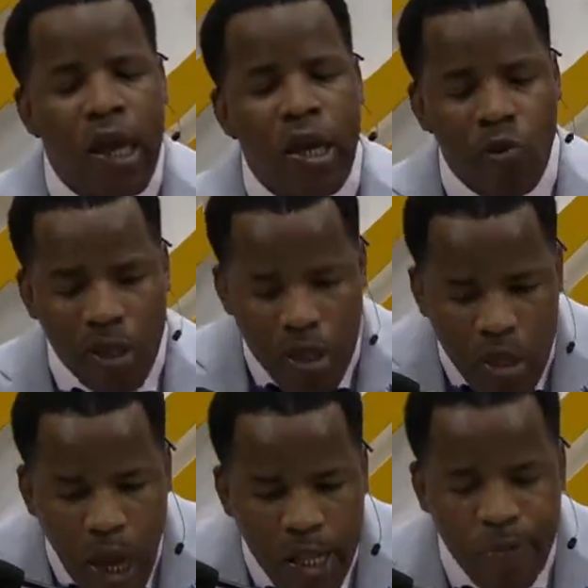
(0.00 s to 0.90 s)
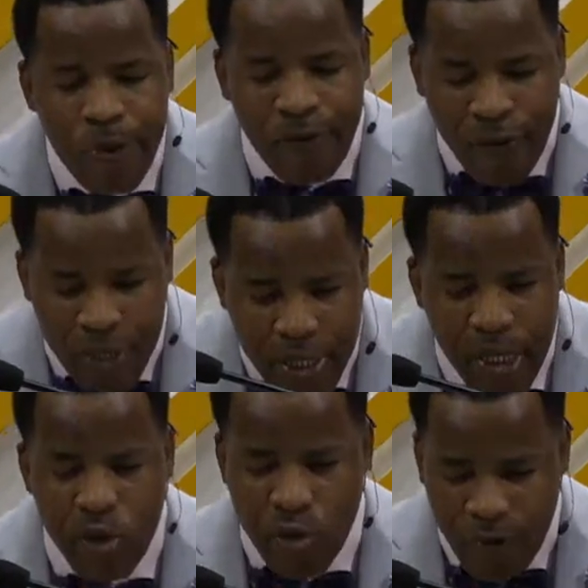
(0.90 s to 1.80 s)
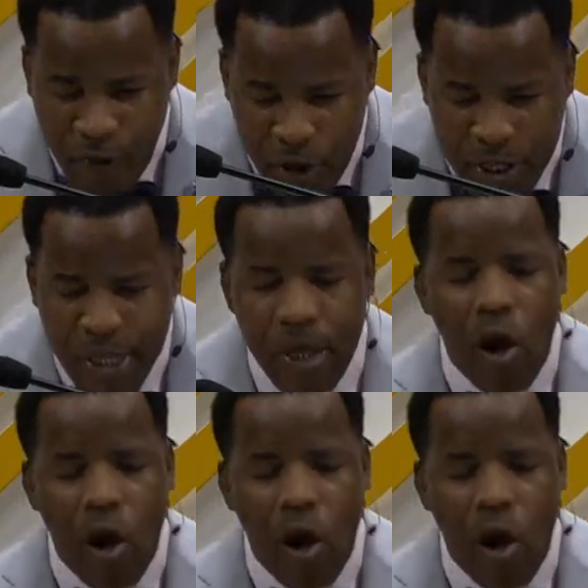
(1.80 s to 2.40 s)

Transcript: He would not be visiting university